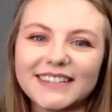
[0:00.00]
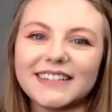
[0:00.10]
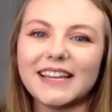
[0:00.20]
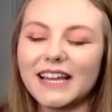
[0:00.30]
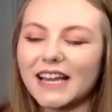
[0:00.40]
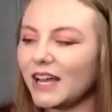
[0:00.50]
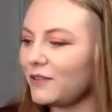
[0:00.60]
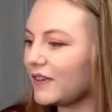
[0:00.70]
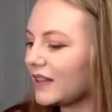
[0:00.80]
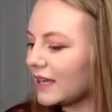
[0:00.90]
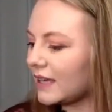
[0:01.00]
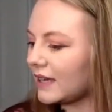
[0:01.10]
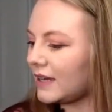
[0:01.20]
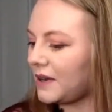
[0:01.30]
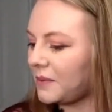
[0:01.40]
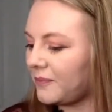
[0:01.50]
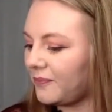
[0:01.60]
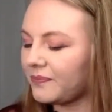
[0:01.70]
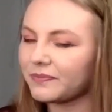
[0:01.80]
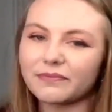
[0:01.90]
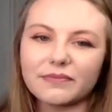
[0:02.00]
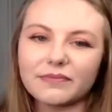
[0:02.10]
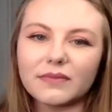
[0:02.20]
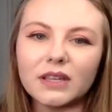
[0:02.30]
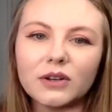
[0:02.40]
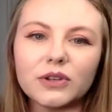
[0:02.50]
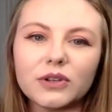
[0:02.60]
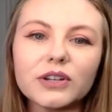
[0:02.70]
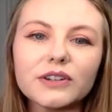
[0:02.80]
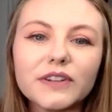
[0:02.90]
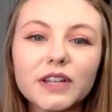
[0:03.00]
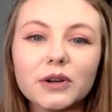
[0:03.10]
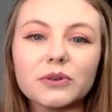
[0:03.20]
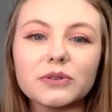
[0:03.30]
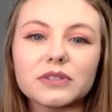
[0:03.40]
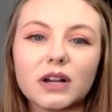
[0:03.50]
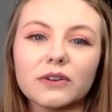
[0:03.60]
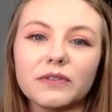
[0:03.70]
I feel like you know, your videos are very